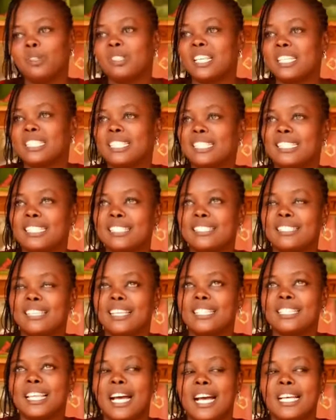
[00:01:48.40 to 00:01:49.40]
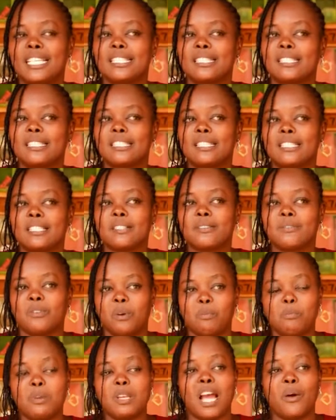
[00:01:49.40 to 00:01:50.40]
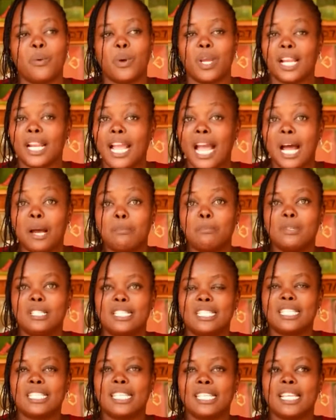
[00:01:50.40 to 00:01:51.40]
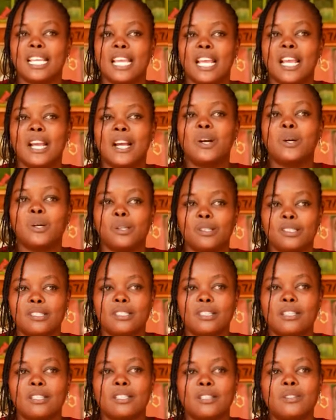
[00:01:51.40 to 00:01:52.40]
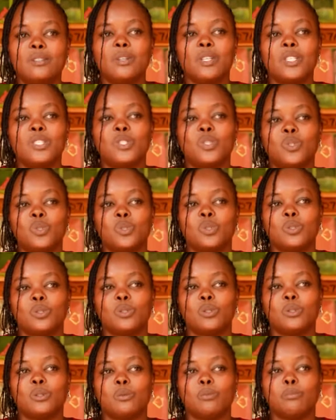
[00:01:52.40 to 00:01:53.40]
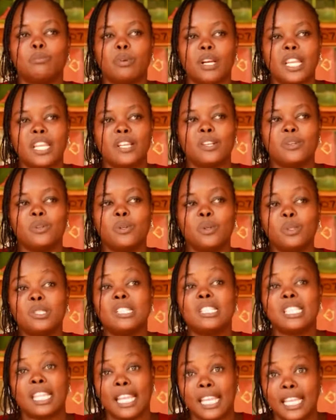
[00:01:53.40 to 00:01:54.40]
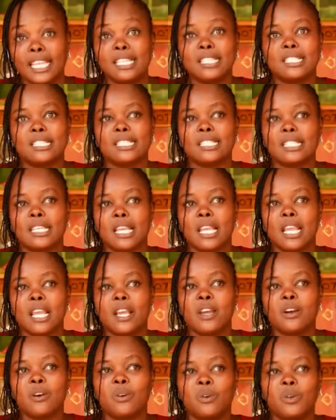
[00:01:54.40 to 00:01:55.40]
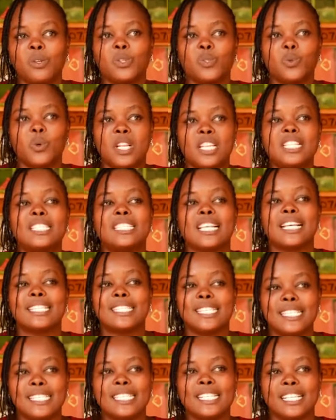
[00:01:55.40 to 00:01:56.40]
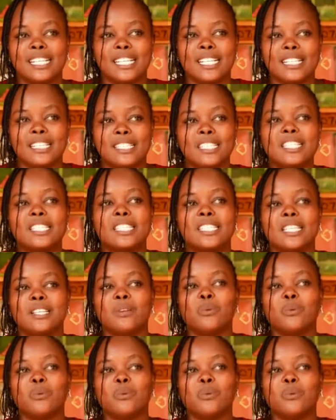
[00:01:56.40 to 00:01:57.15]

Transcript: the city status, for me I welcome it because it's going to bring good things, because when it's a city, ready city,